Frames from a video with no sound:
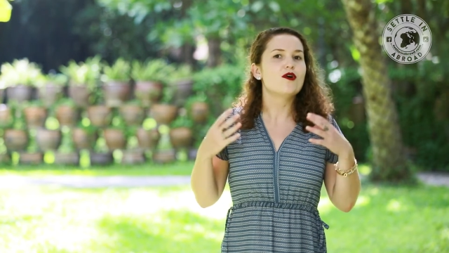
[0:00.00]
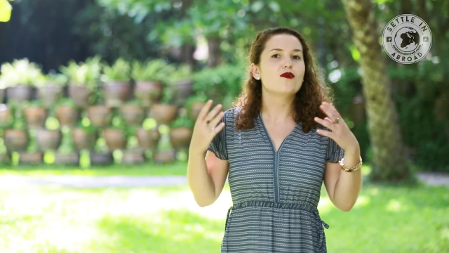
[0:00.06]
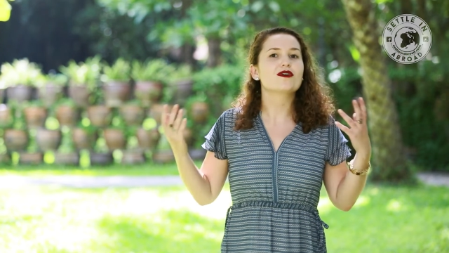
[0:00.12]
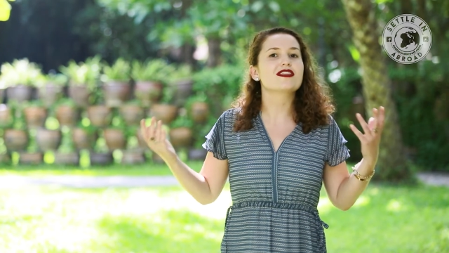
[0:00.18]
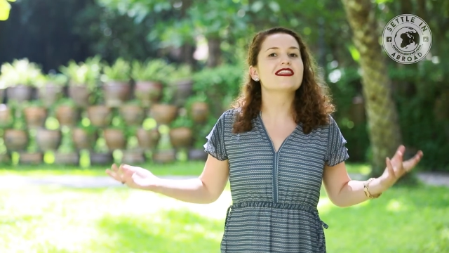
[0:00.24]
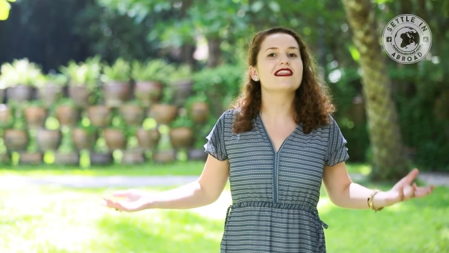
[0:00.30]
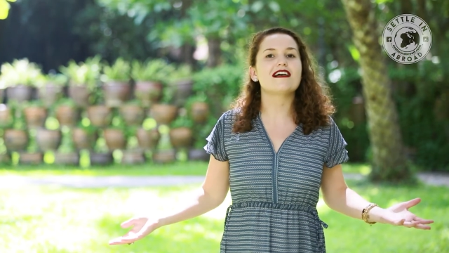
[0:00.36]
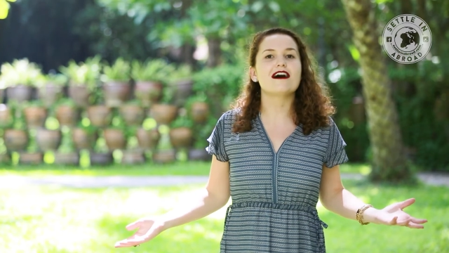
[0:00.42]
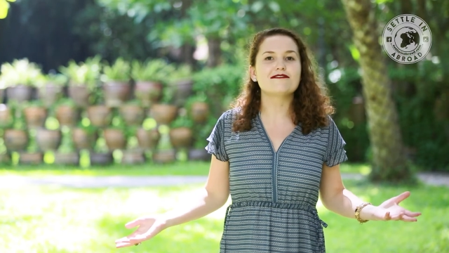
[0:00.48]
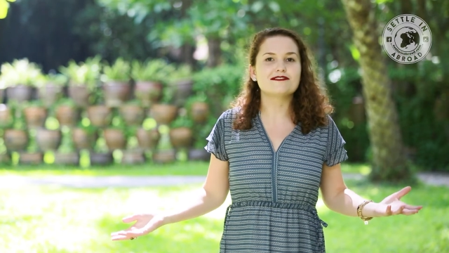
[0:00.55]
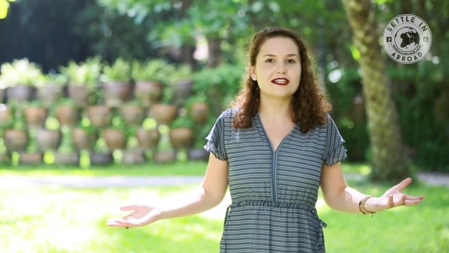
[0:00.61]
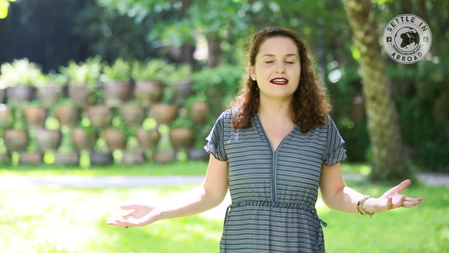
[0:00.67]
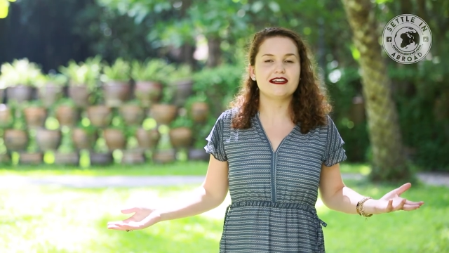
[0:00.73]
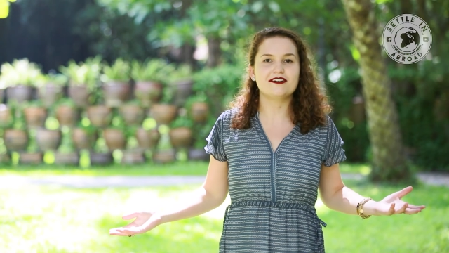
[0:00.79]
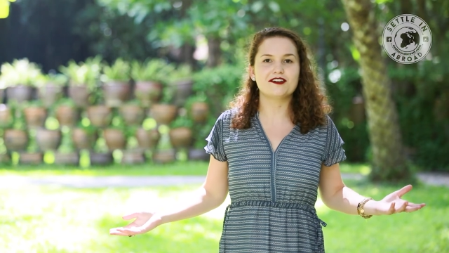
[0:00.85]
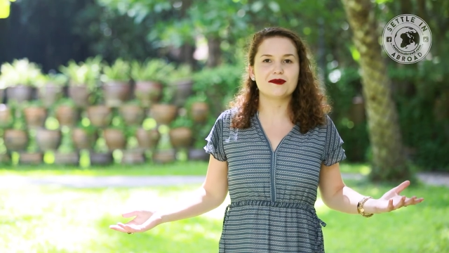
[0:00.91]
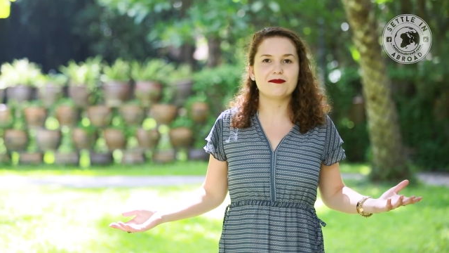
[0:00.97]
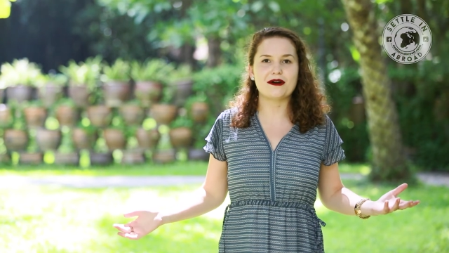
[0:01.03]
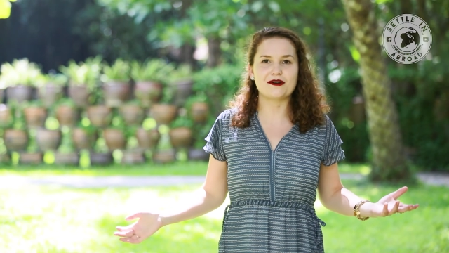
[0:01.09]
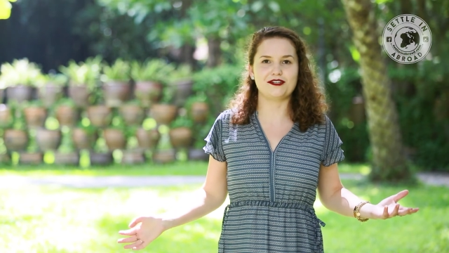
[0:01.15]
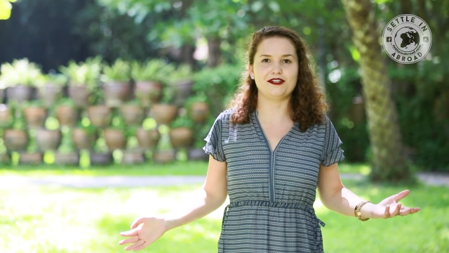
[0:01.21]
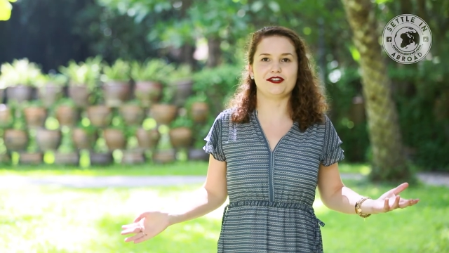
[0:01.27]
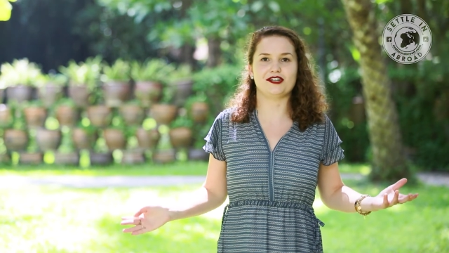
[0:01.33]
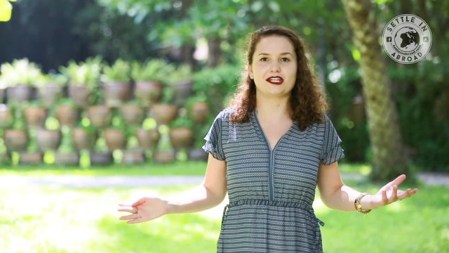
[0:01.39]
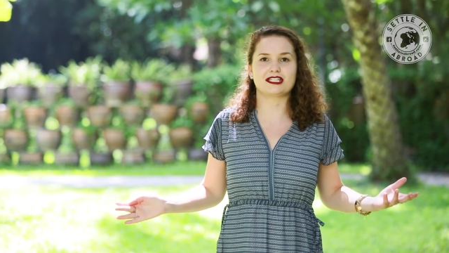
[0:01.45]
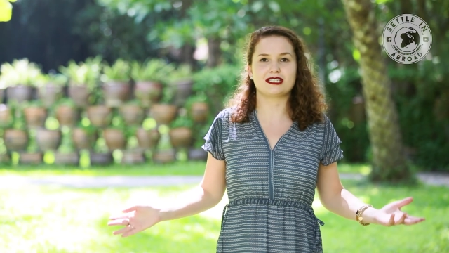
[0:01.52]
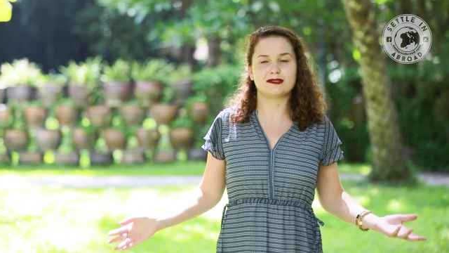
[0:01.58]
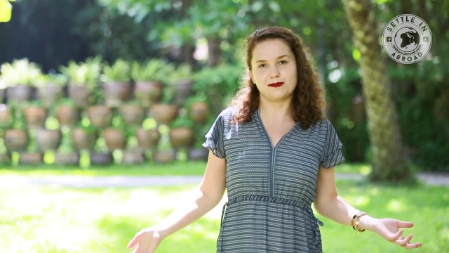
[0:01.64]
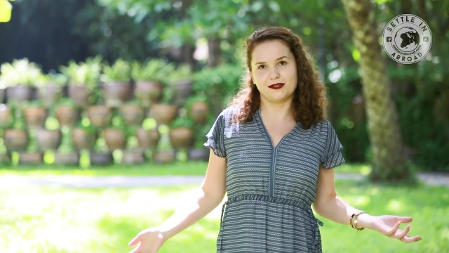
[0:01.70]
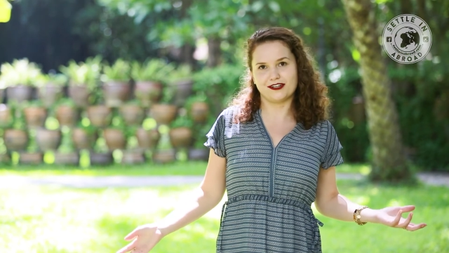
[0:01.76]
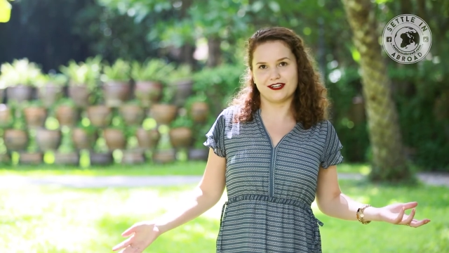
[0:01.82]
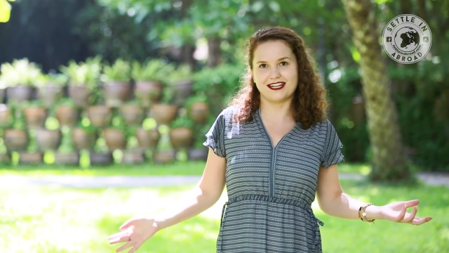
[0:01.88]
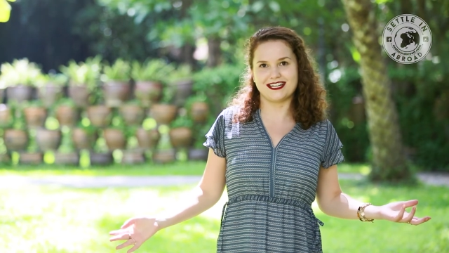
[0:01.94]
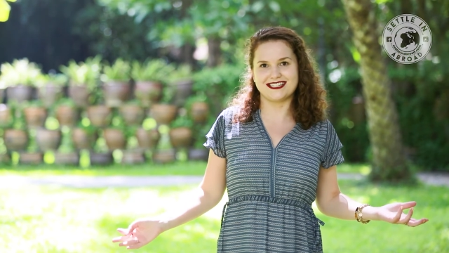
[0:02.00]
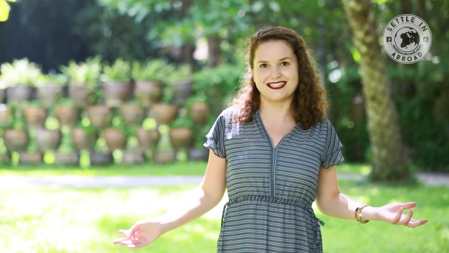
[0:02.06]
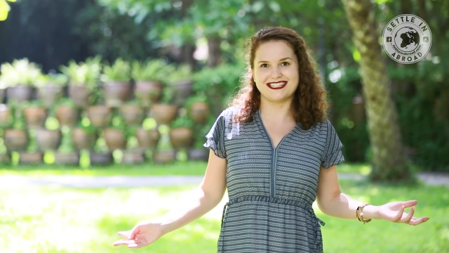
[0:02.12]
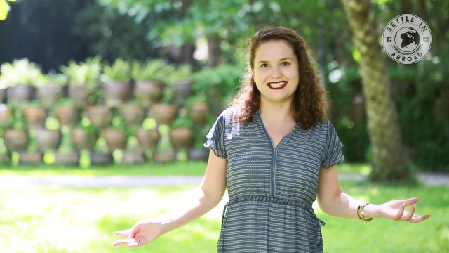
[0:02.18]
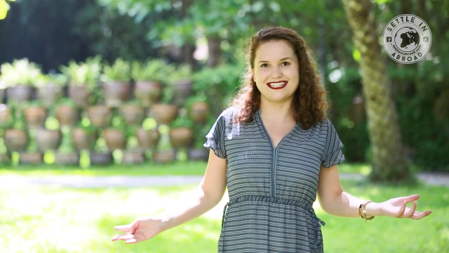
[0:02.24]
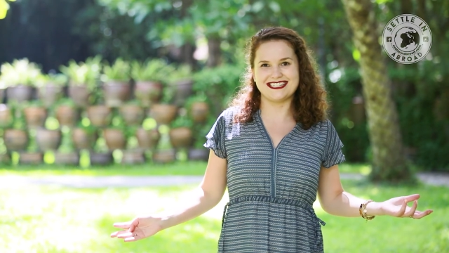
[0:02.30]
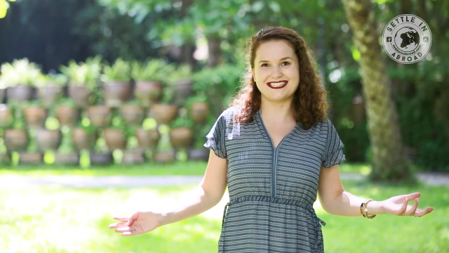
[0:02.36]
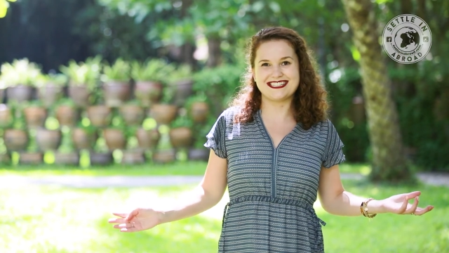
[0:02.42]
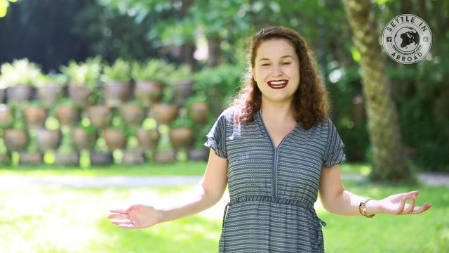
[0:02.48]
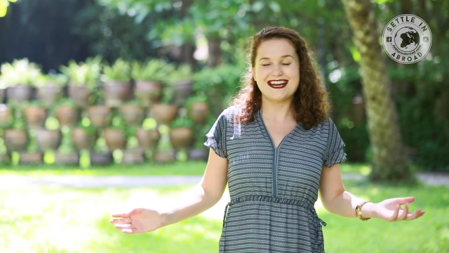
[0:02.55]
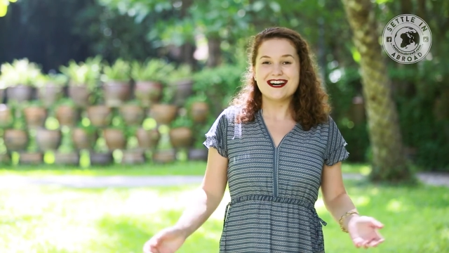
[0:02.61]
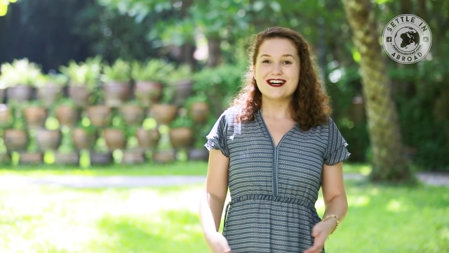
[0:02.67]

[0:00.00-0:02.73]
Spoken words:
we'd love to hear about your experiences.